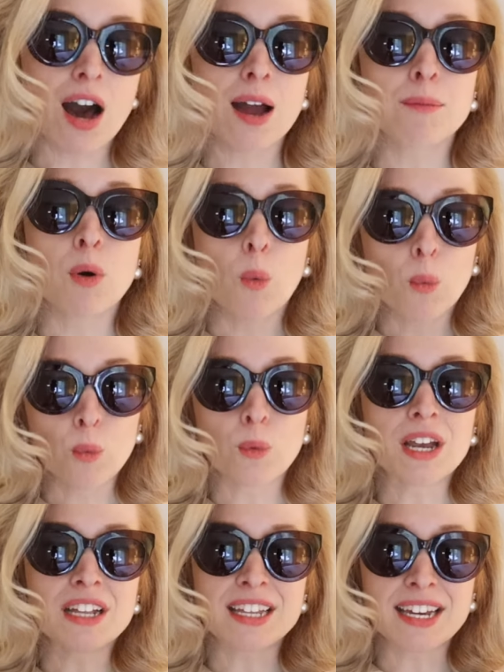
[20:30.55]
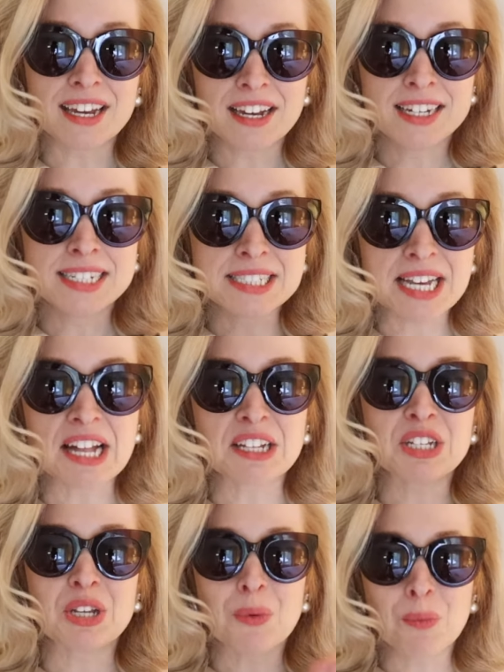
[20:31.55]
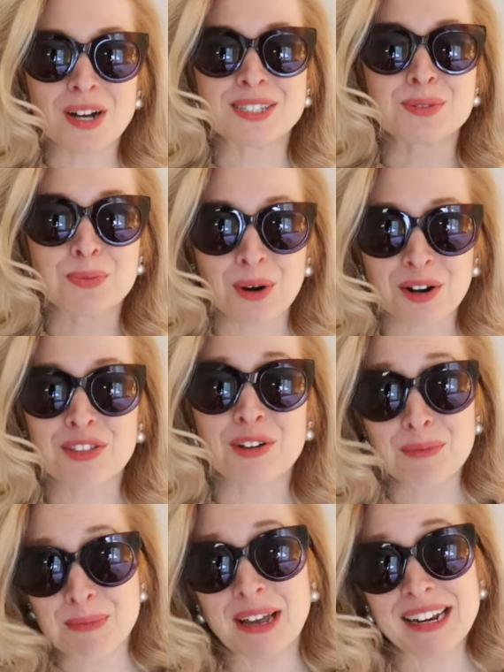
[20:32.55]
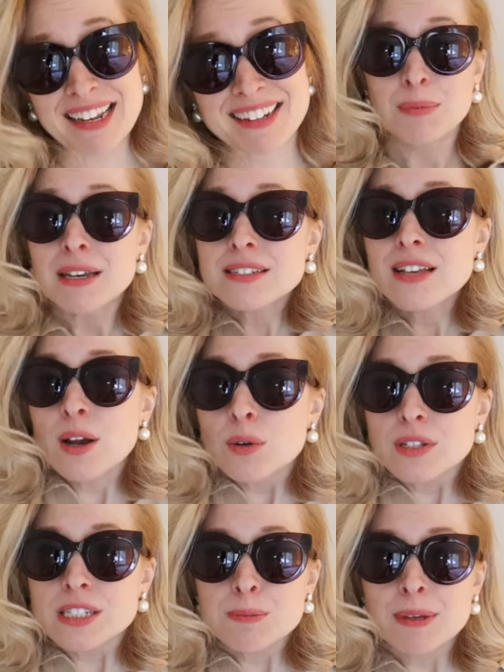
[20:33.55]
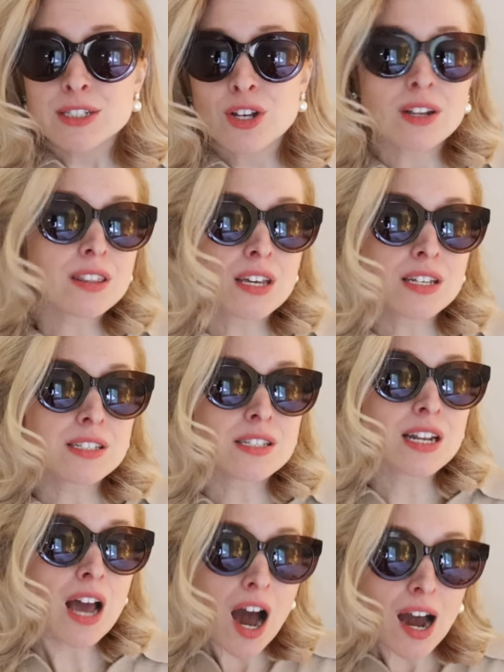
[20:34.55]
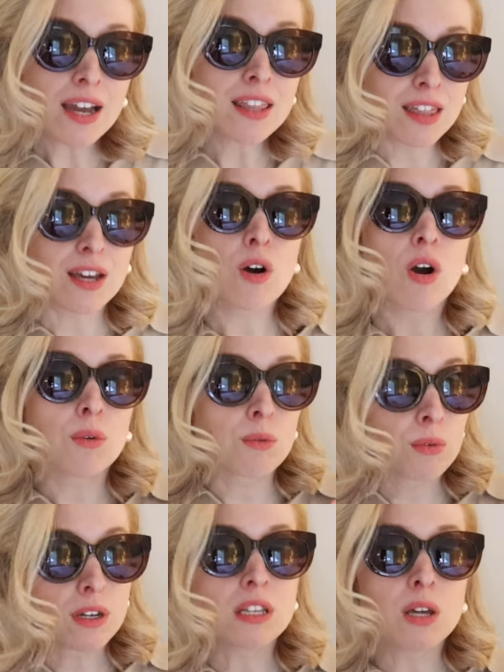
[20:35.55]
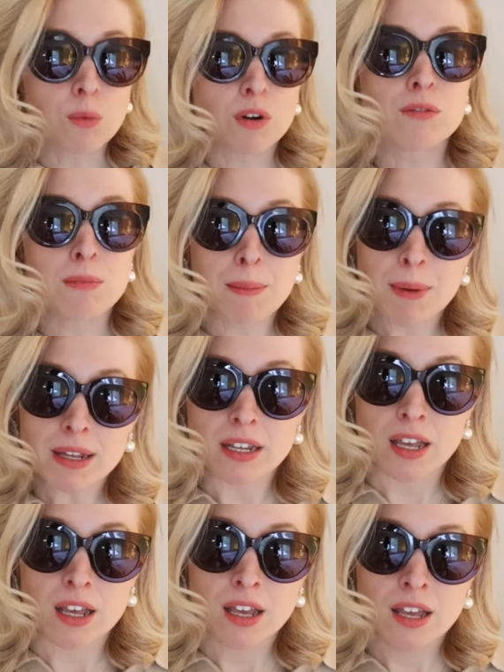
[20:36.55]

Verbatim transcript: I'm really telling you what's worth your money because I only spend on things that I think are really worth my money.